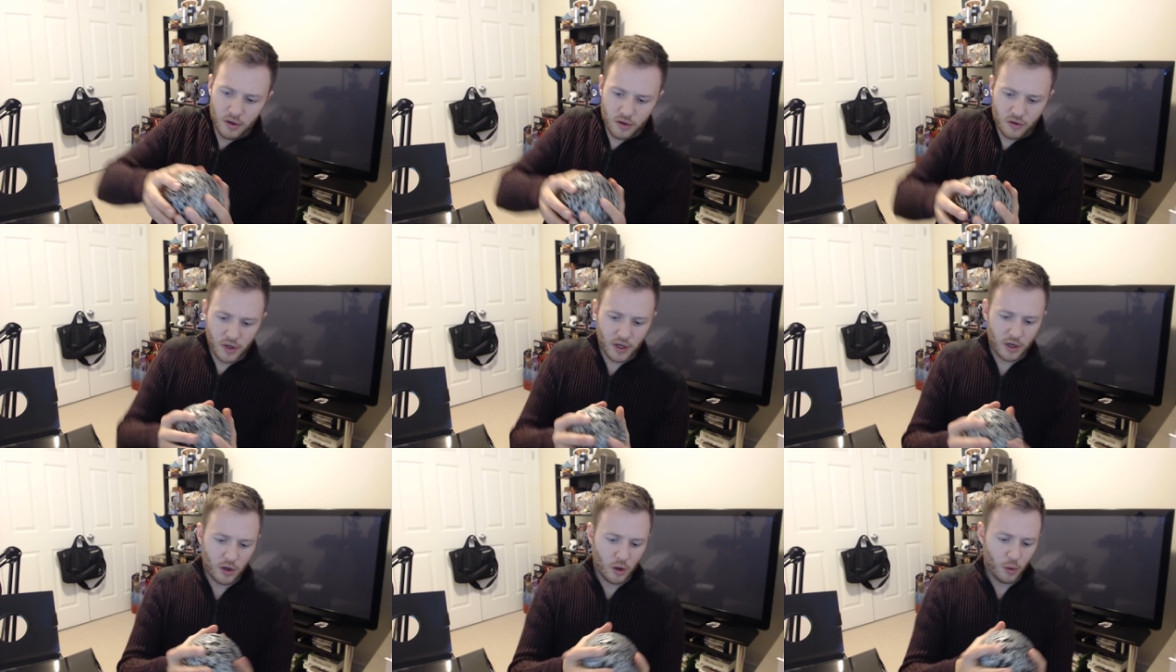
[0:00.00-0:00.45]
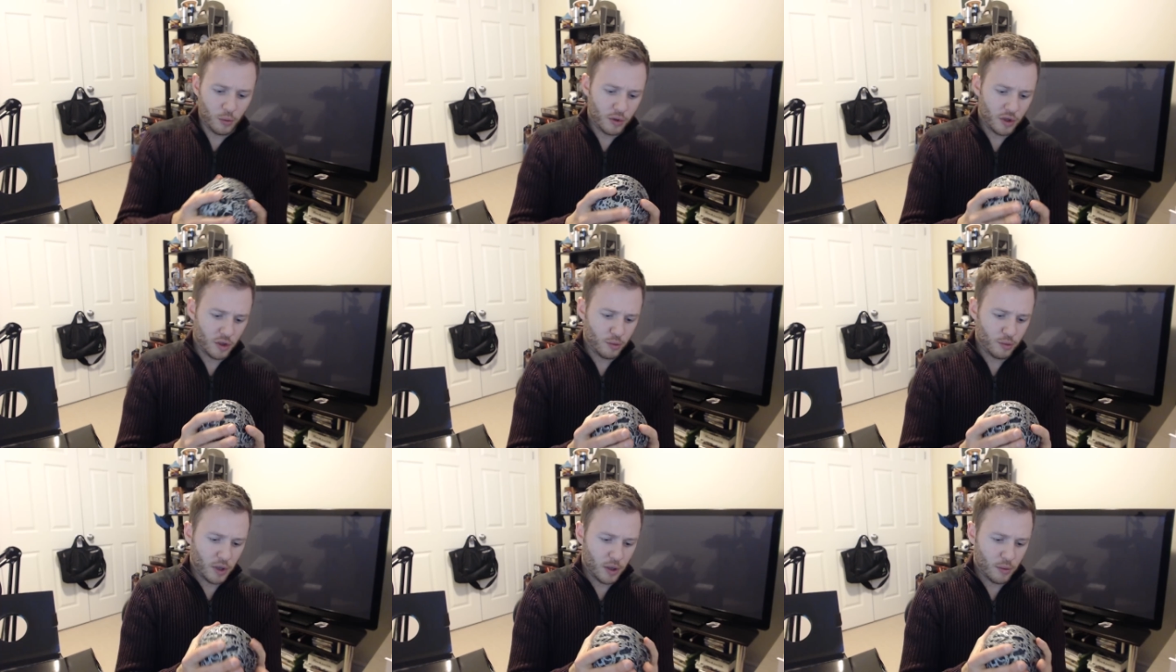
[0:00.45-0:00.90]
Try to open
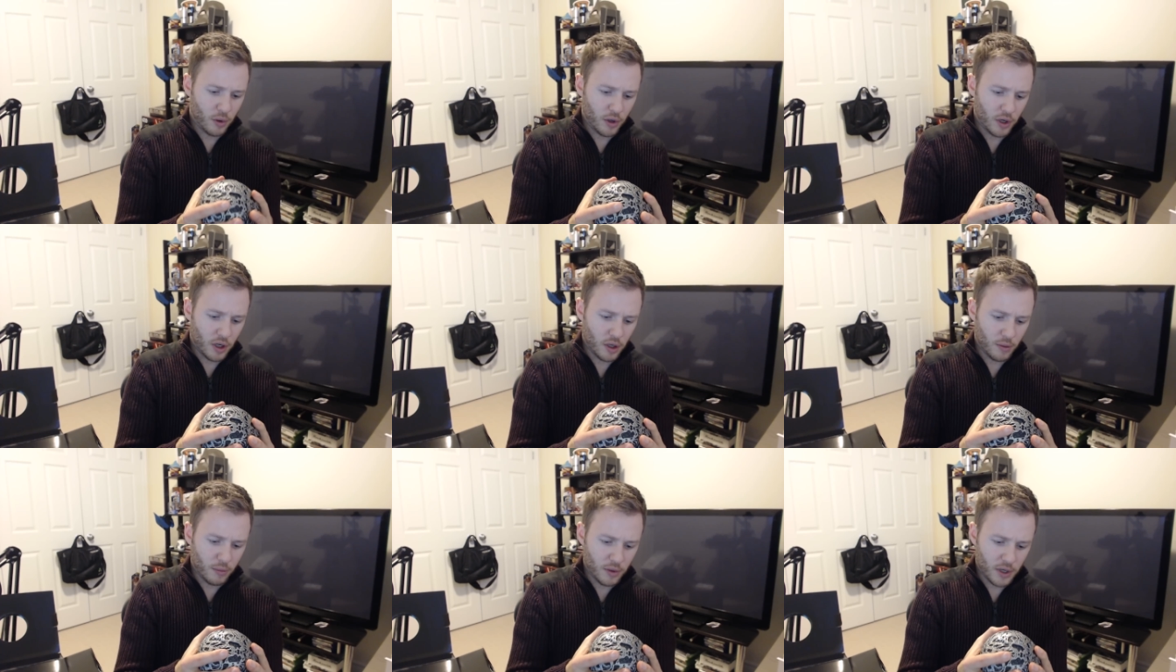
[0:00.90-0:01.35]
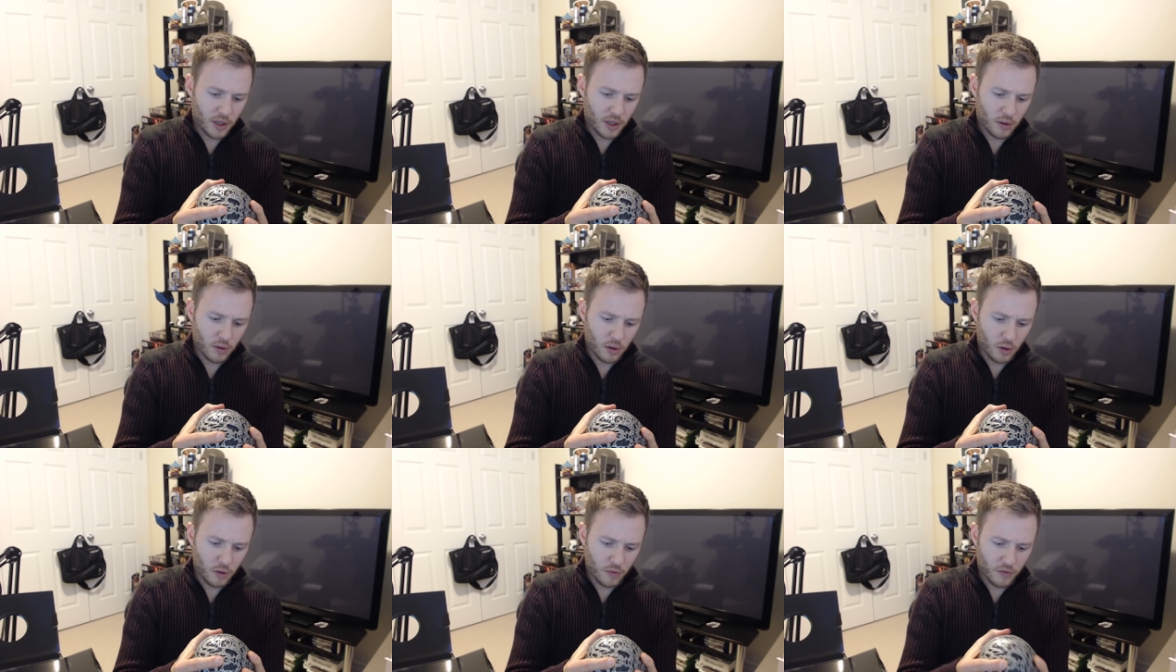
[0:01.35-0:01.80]
this bad boy up. I
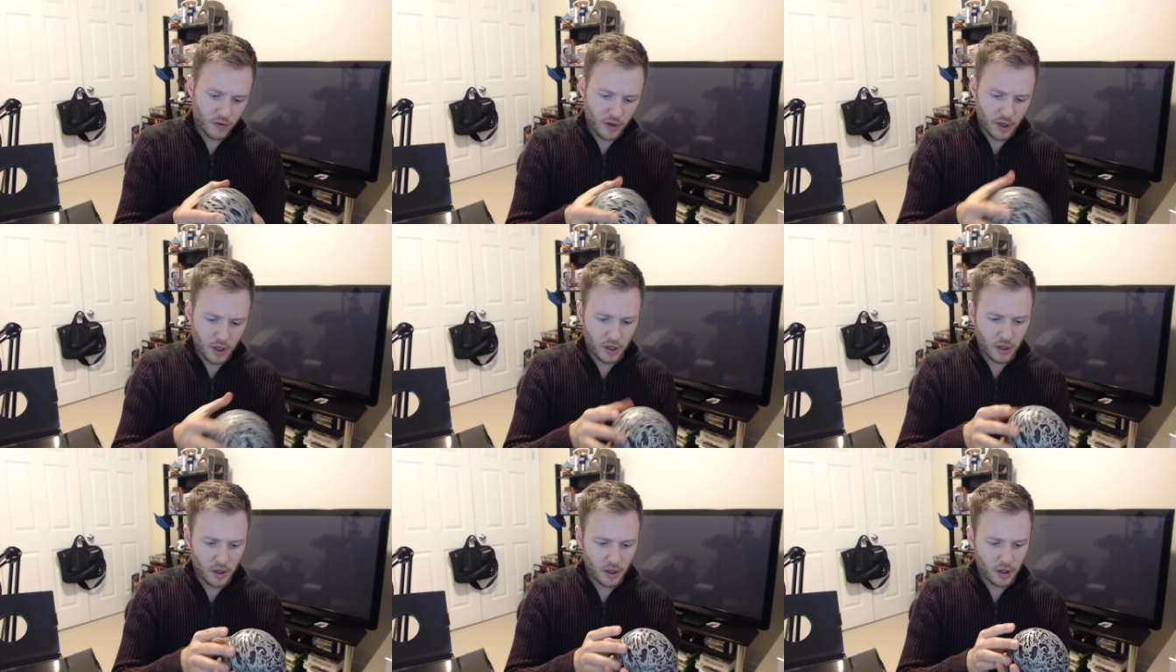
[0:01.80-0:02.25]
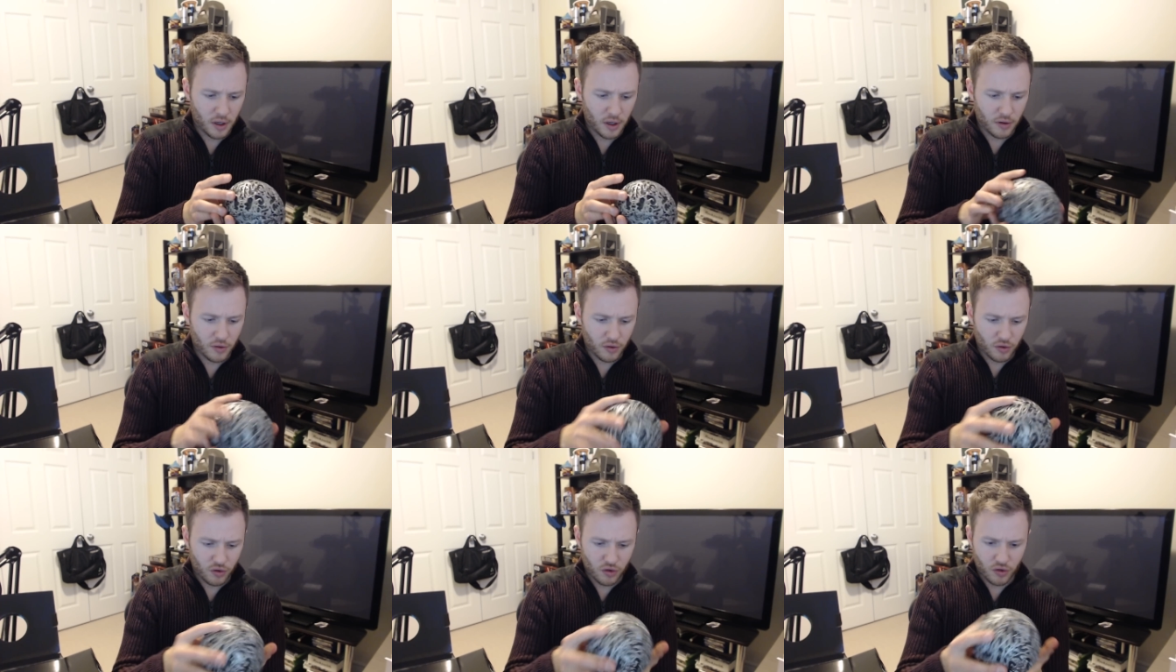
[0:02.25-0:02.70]
don't know if I, uh,
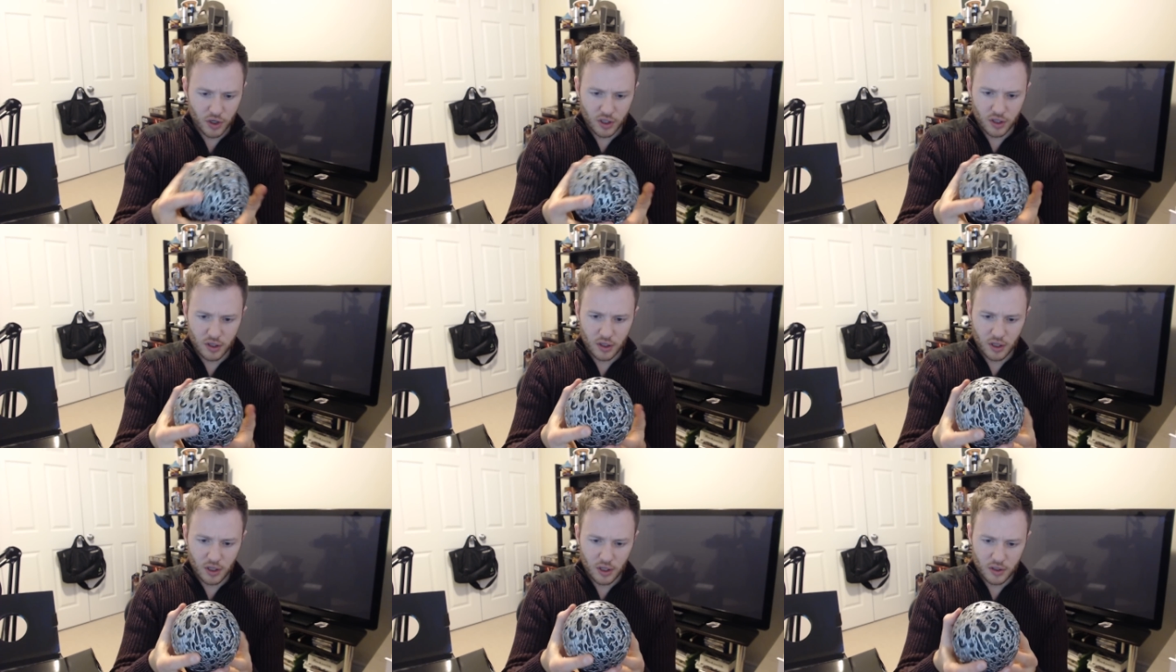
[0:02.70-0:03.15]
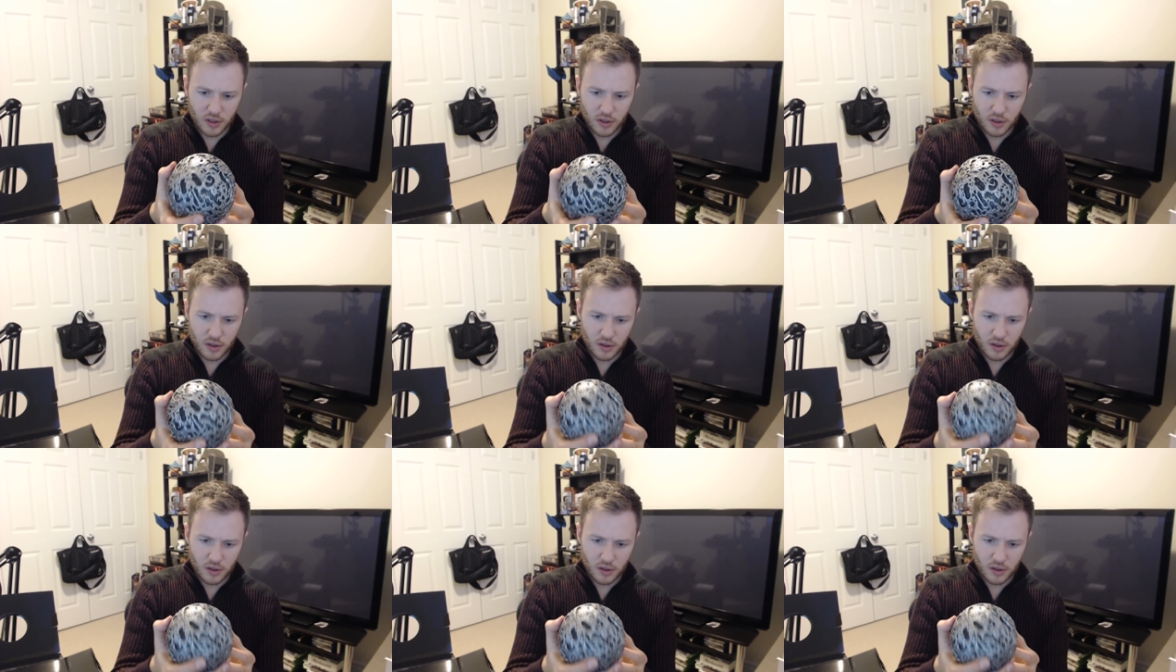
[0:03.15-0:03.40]
there's a trick to this.